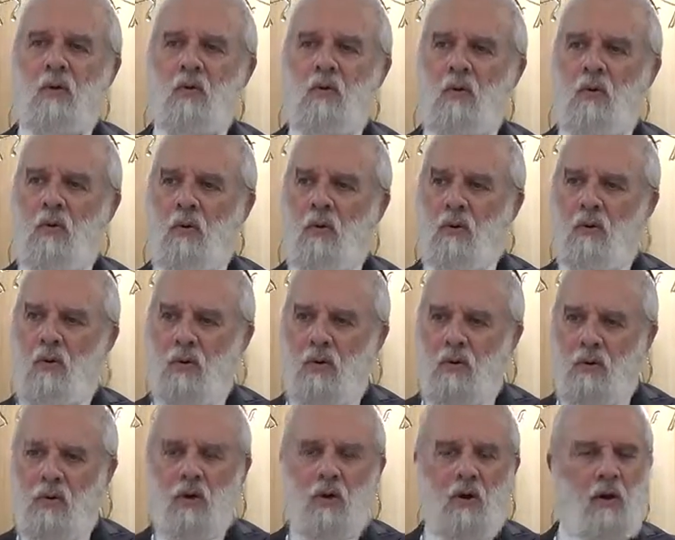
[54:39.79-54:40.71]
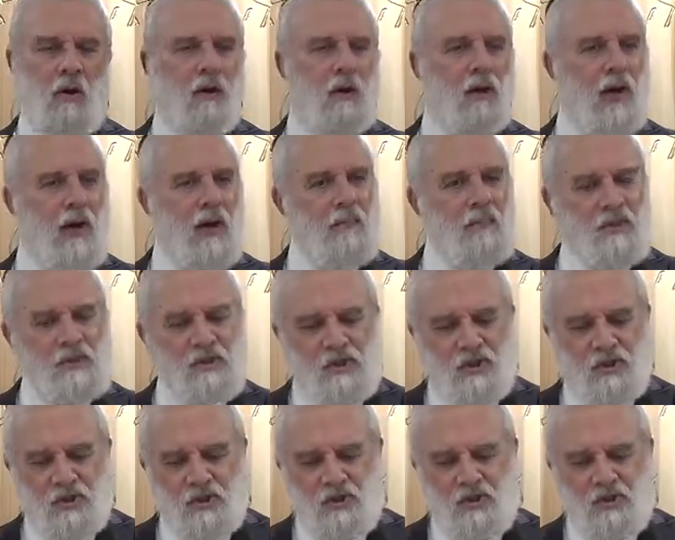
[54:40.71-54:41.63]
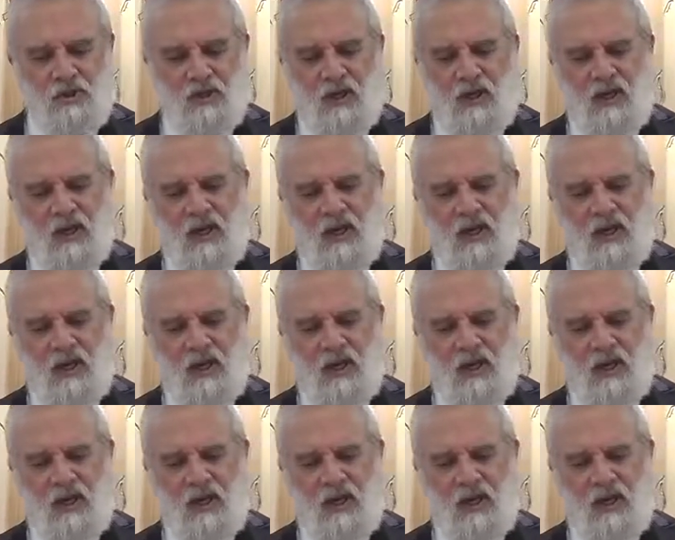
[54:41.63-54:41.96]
or in high positions,